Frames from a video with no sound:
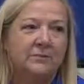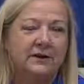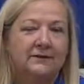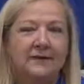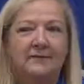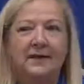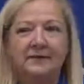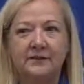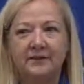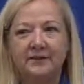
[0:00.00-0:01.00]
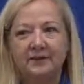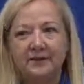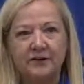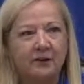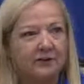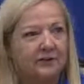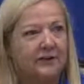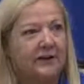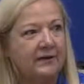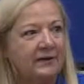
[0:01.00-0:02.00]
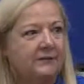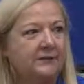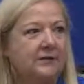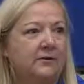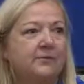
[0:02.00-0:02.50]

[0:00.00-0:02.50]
but it's not that $37 fee. Yes, sir.